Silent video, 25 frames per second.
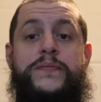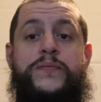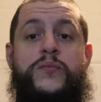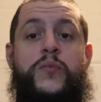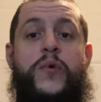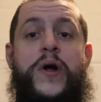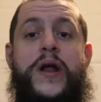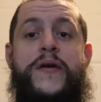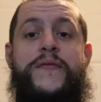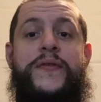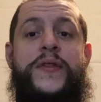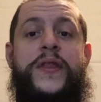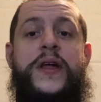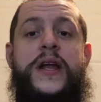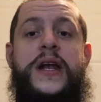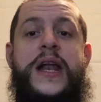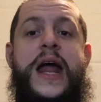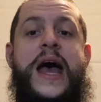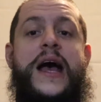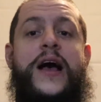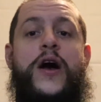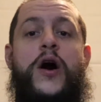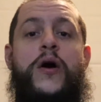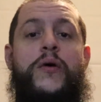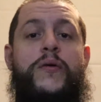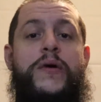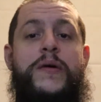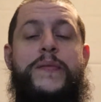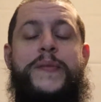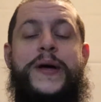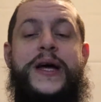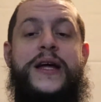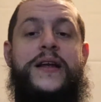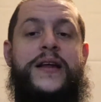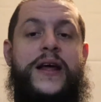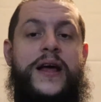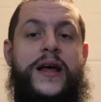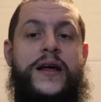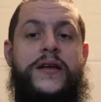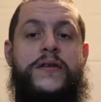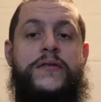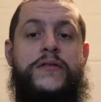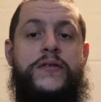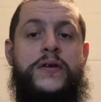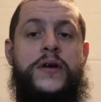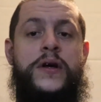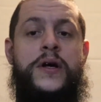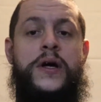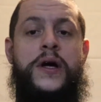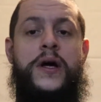whatever the neck holy bit
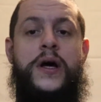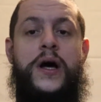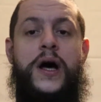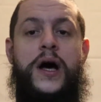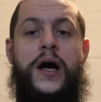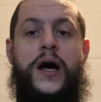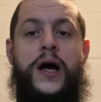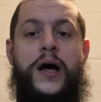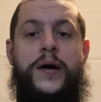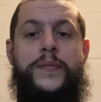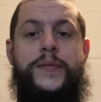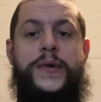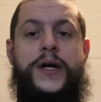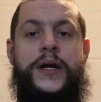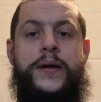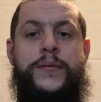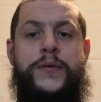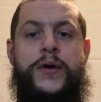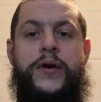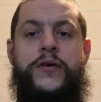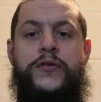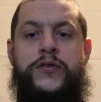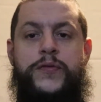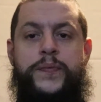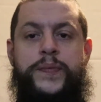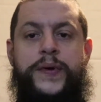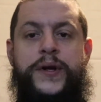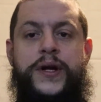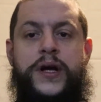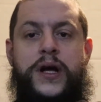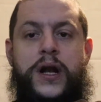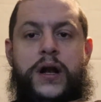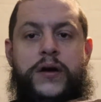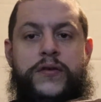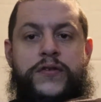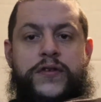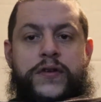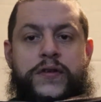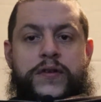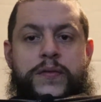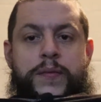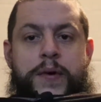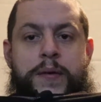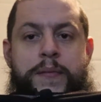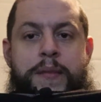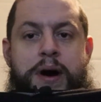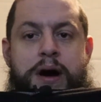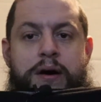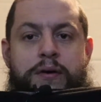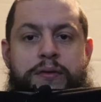is, and I'm going to put it closer to
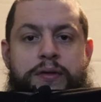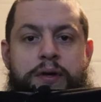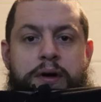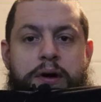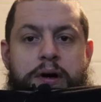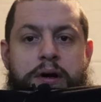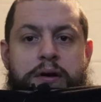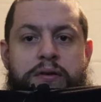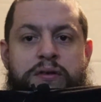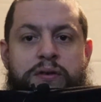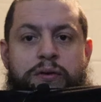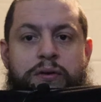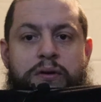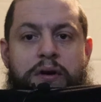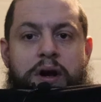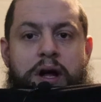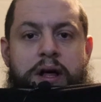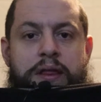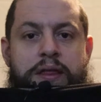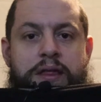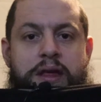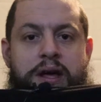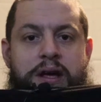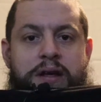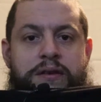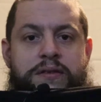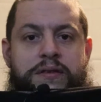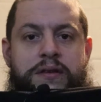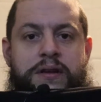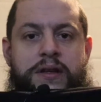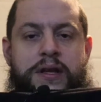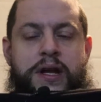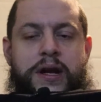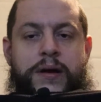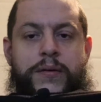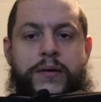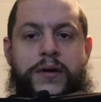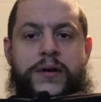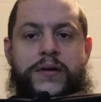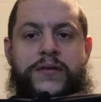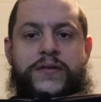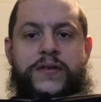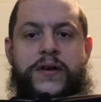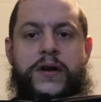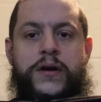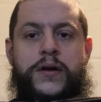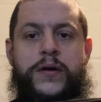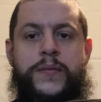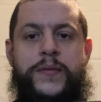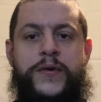my mouth. I'm going to talk like this, and then I'm going to
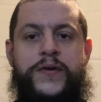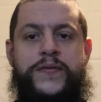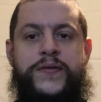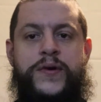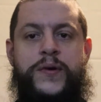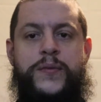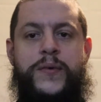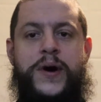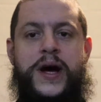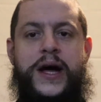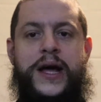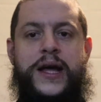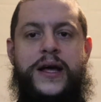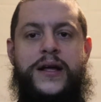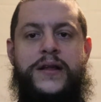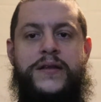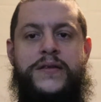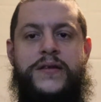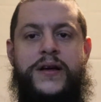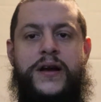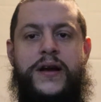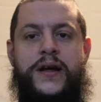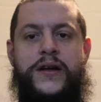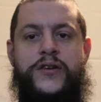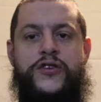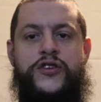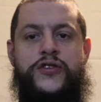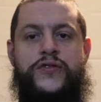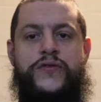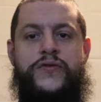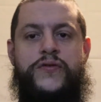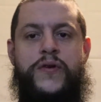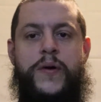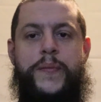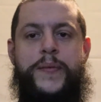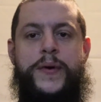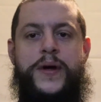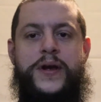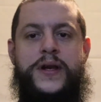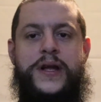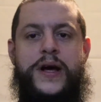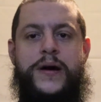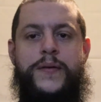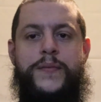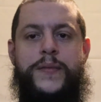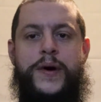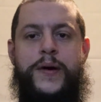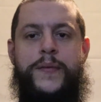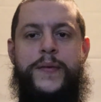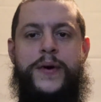slowly move it away until I just drop it
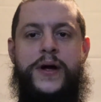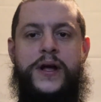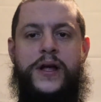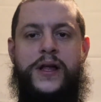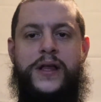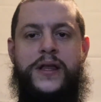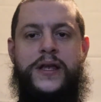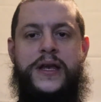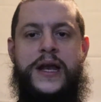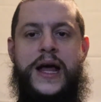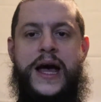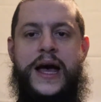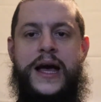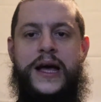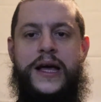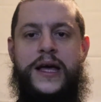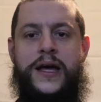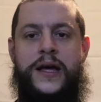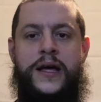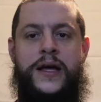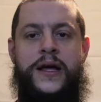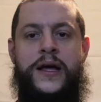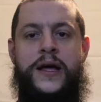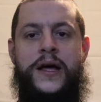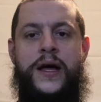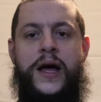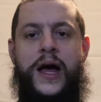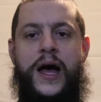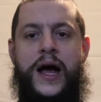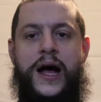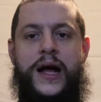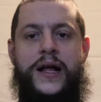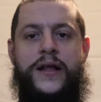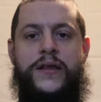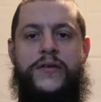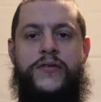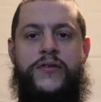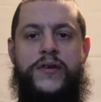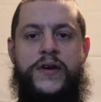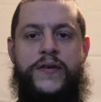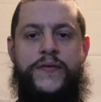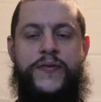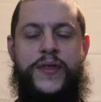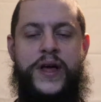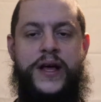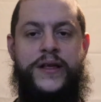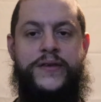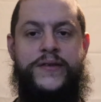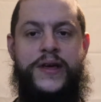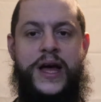down by my neck, and see if
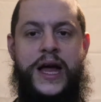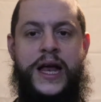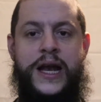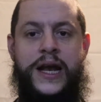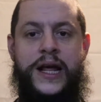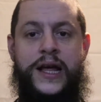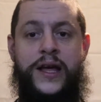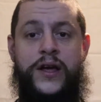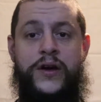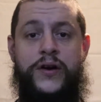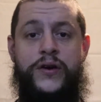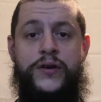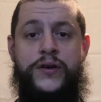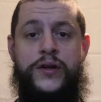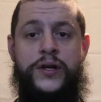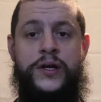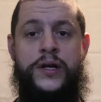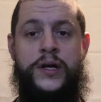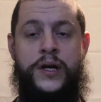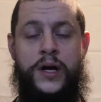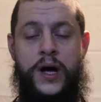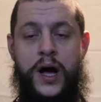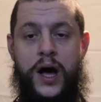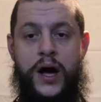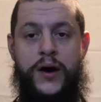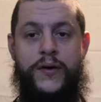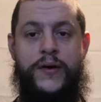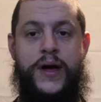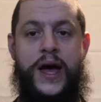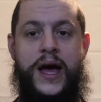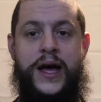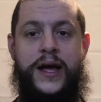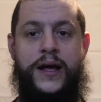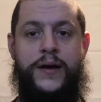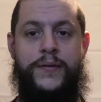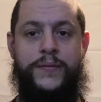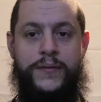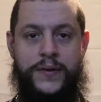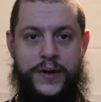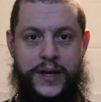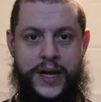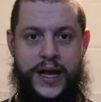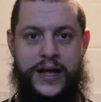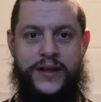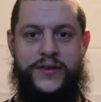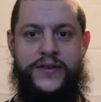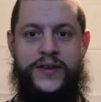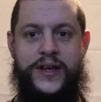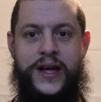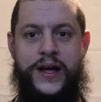that's any good. Okay,
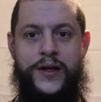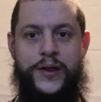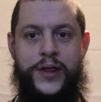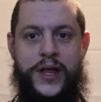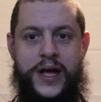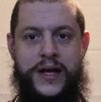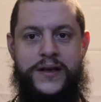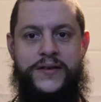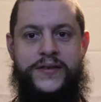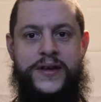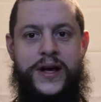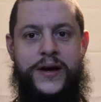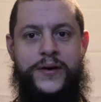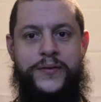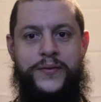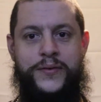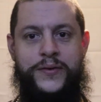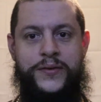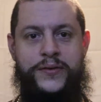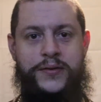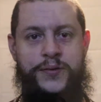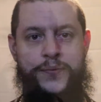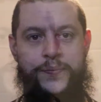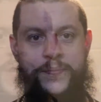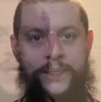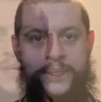let's see how that sounds.